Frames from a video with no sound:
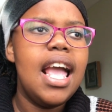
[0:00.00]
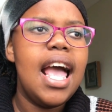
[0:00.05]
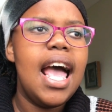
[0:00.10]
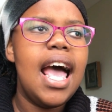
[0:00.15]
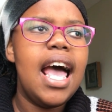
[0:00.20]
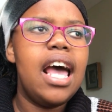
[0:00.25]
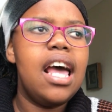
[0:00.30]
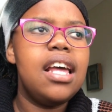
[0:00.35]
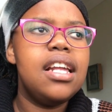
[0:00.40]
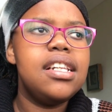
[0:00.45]

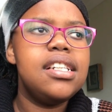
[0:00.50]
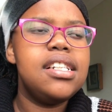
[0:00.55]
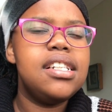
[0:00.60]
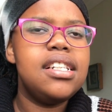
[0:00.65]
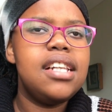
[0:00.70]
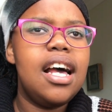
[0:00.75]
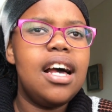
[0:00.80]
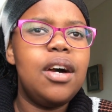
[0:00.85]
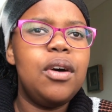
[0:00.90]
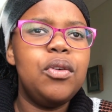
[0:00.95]
And
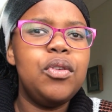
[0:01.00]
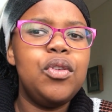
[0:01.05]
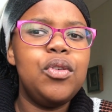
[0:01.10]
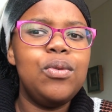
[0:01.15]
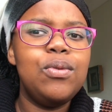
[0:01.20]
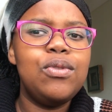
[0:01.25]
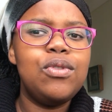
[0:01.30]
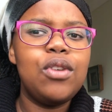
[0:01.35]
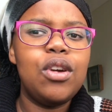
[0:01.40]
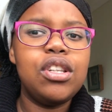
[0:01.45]
now you're
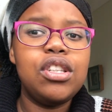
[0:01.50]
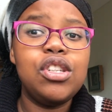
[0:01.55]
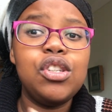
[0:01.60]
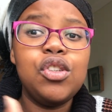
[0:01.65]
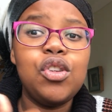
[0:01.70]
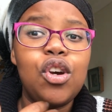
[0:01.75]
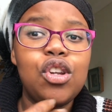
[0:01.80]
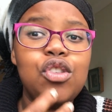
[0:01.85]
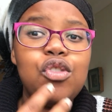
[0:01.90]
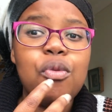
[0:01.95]
starting
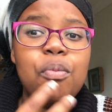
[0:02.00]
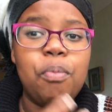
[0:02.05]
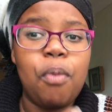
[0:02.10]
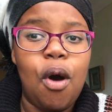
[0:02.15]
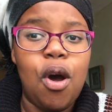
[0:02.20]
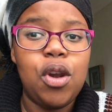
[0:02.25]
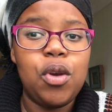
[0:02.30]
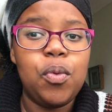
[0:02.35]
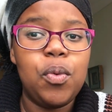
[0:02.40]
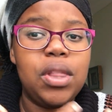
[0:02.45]
not to
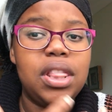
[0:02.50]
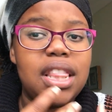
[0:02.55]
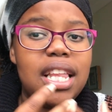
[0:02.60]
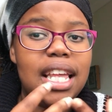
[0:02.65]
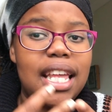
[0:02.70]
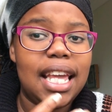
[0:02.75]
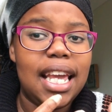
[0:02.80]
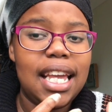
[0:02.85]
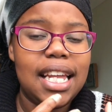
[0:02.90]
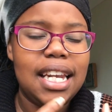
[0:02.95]
bond with the
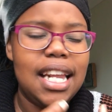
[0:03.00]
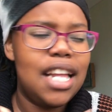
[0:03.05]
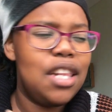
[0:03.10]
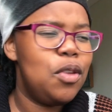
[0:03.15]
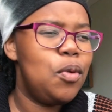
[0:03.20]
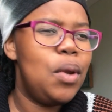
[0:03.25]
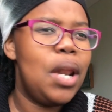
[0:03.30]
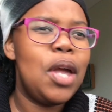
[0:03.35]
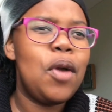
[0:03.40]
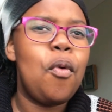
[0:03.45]
kid and
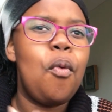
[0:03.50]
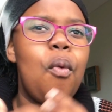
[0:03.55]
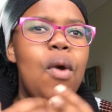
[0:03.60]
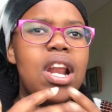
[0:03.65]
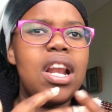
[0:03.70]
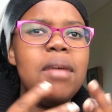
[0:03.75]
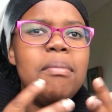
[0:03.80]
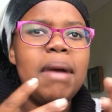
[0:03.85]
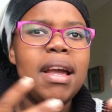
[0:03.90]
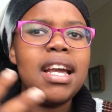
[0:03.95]
you're like, when
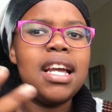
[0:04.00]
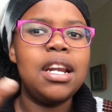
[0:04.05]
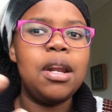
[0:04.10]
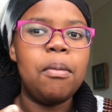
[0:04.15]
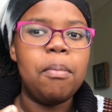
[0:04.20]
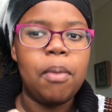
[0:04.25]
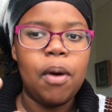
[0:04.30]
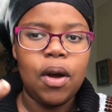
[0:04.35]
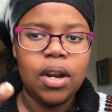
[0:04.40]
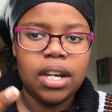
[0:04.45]
am I gonna
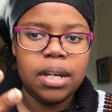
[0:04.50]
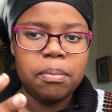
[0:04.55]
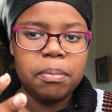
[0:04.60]
bond?